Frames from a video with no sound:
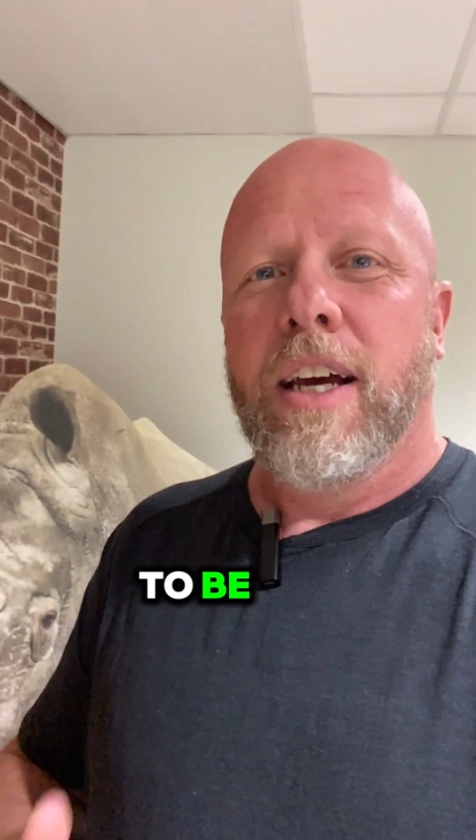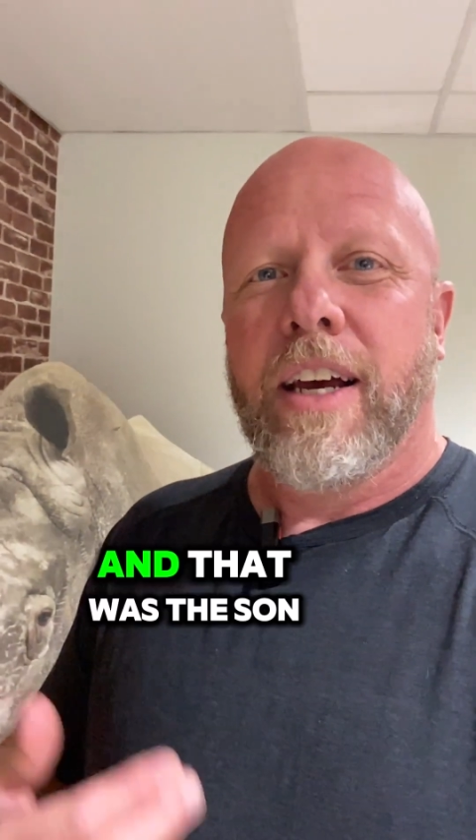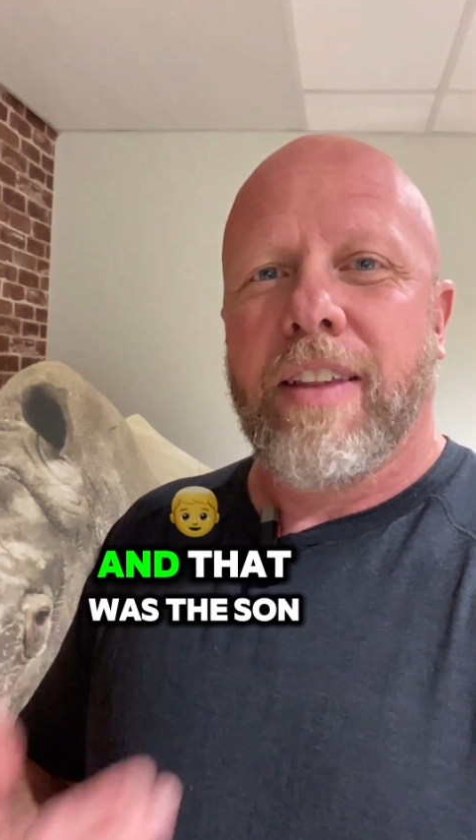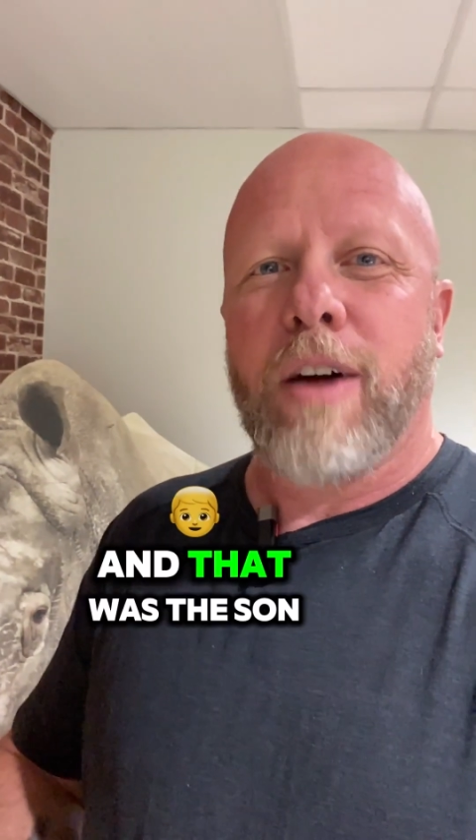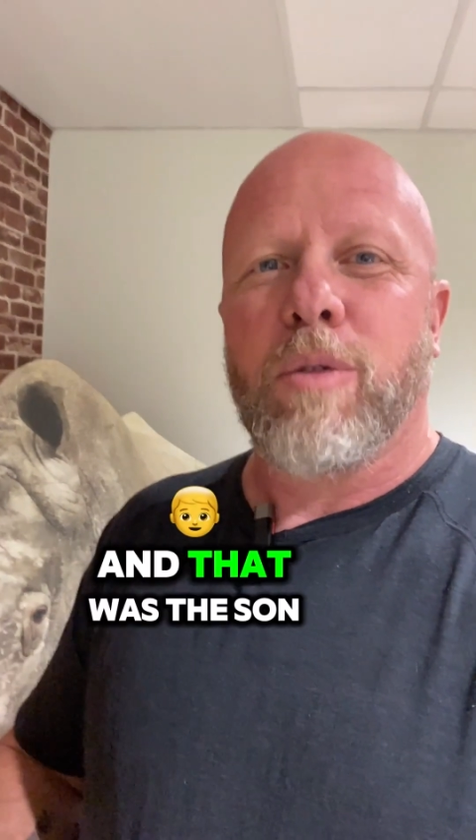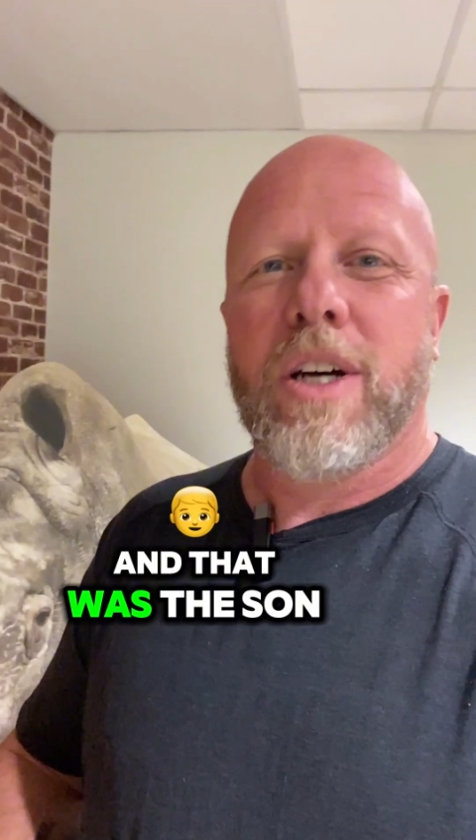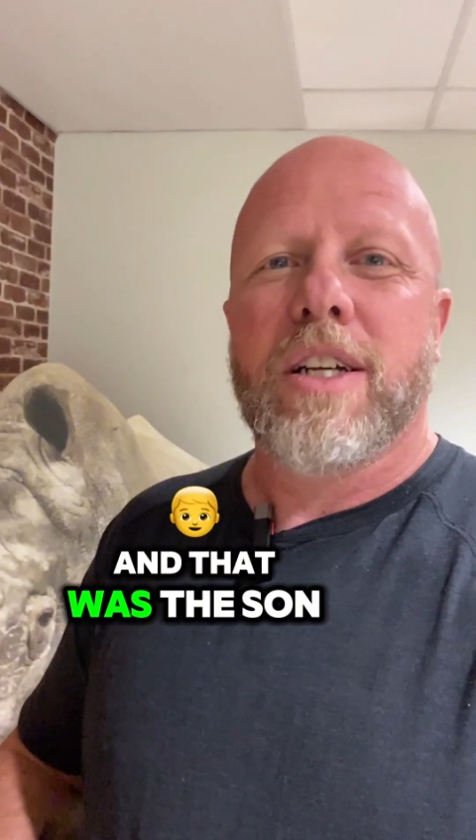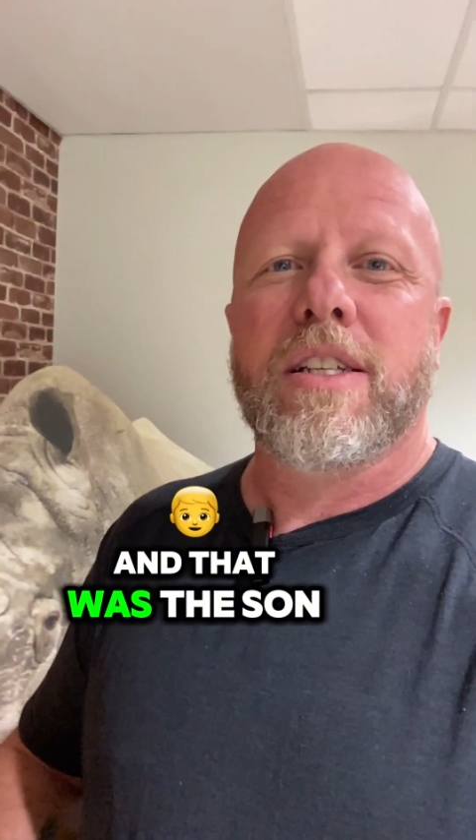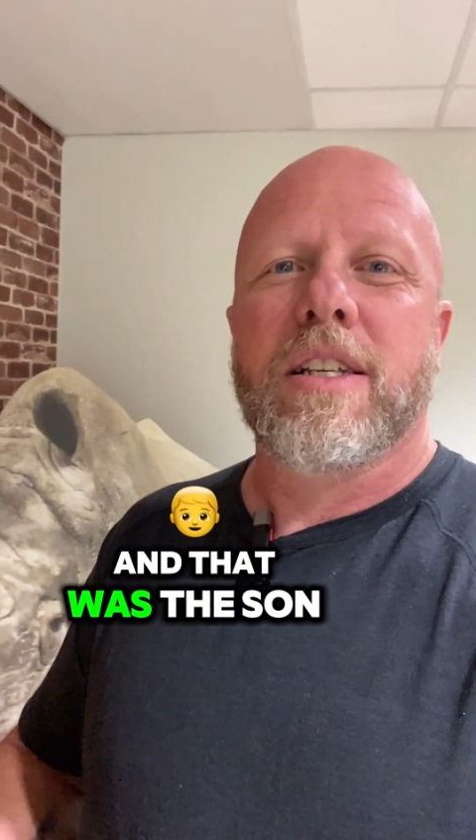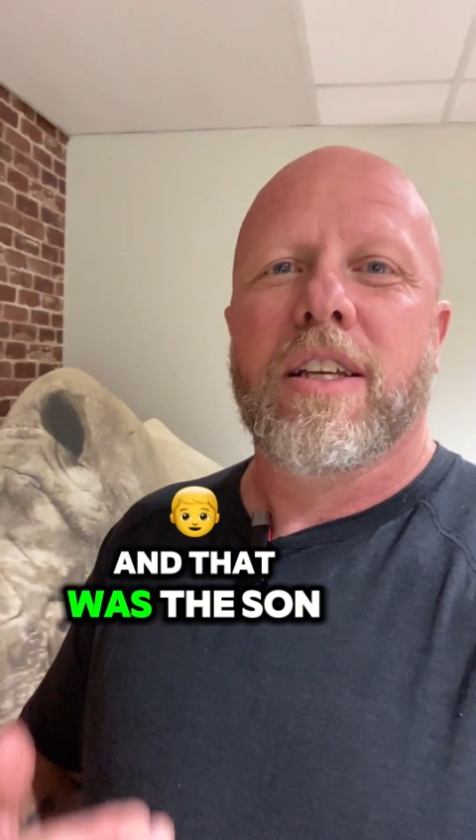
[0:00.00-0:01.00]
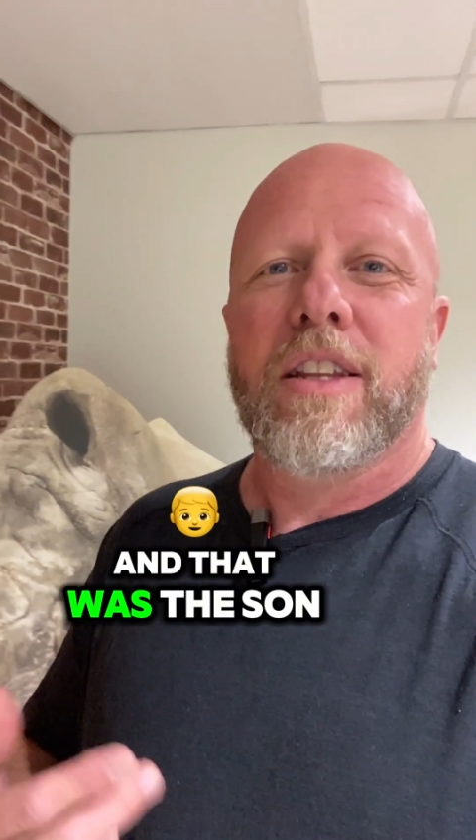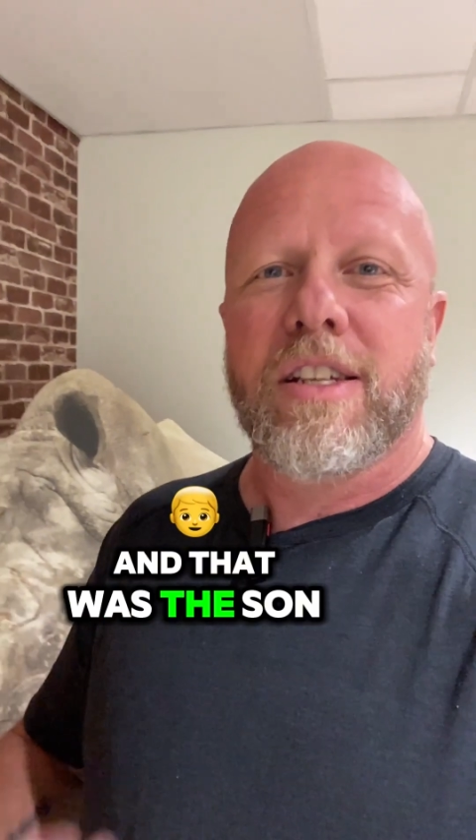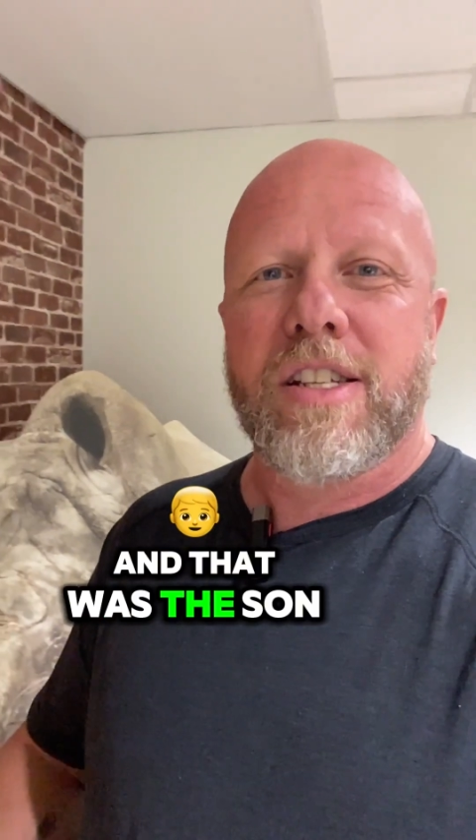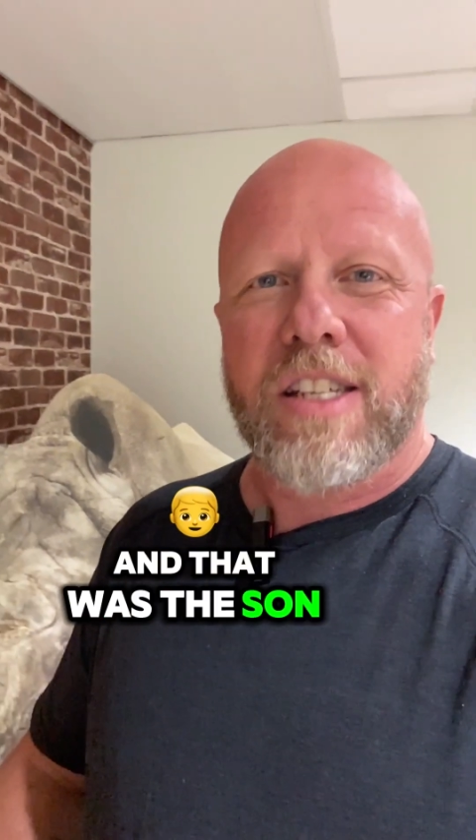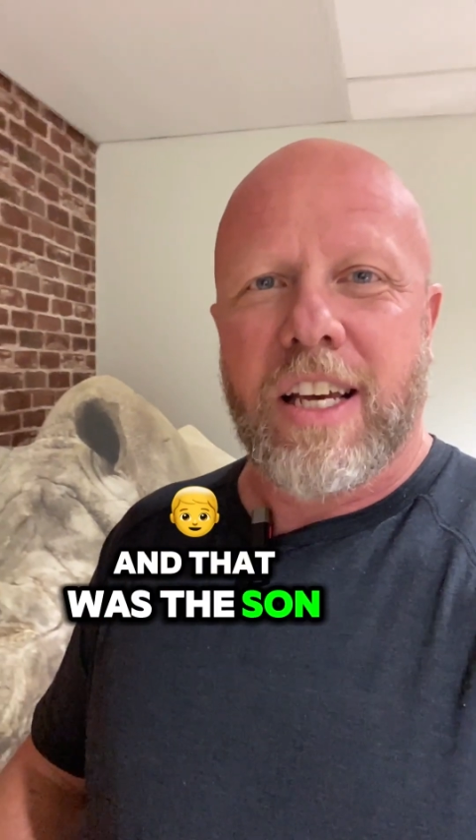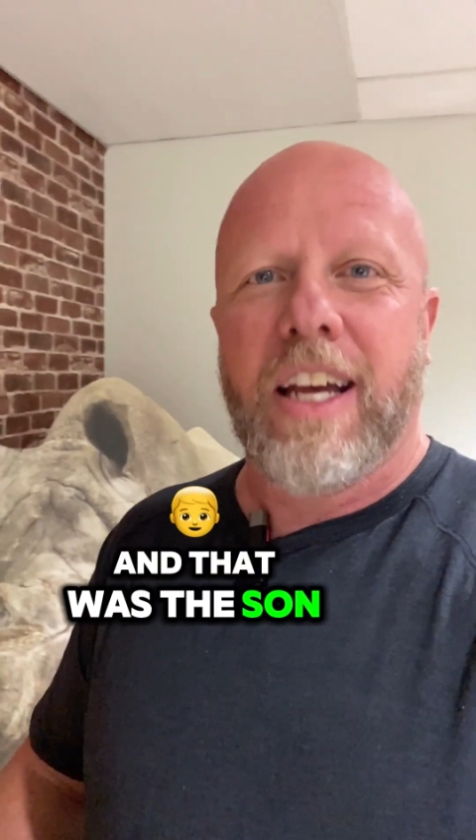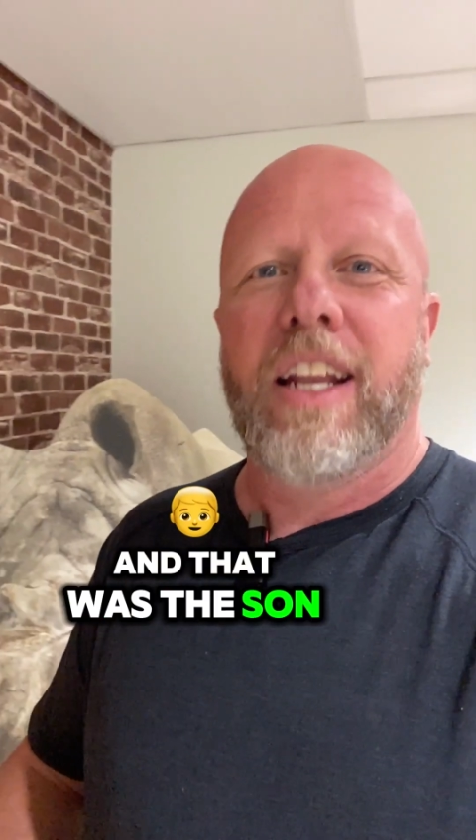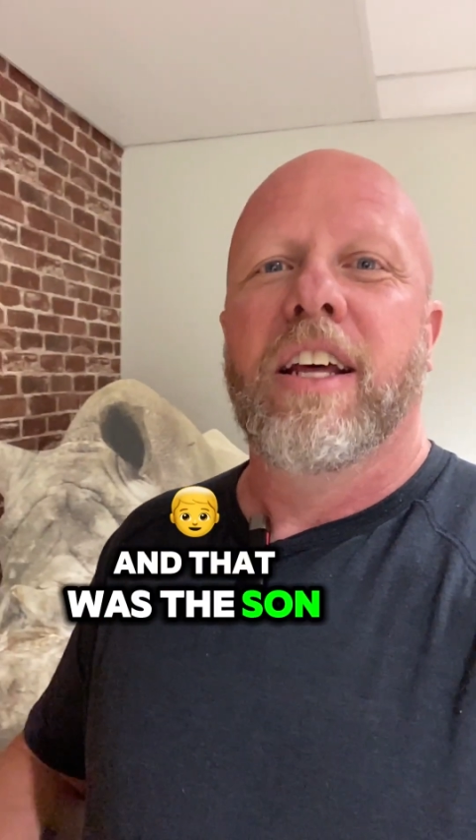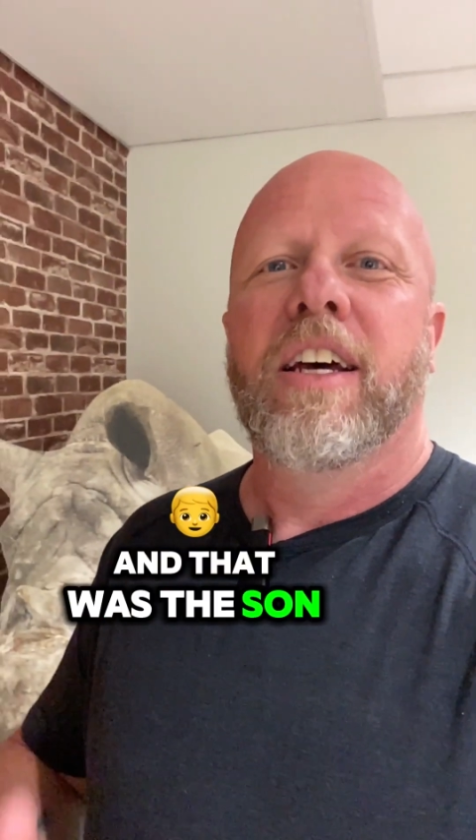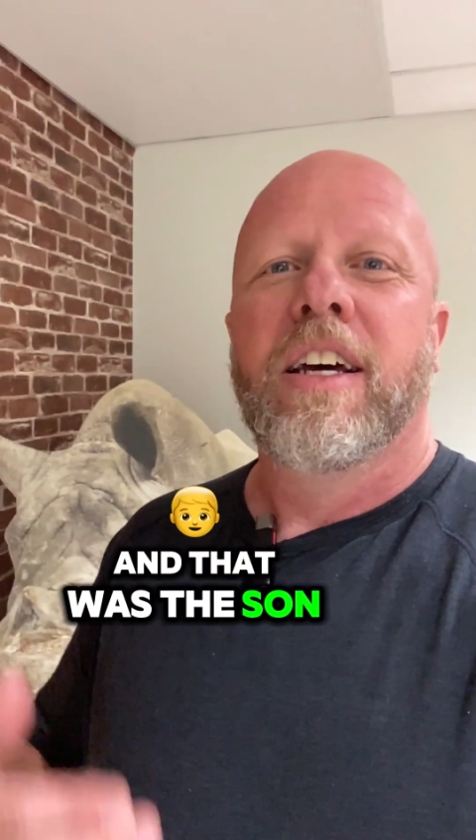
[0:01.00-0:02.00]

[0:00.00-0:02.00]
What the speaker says: And that was the Son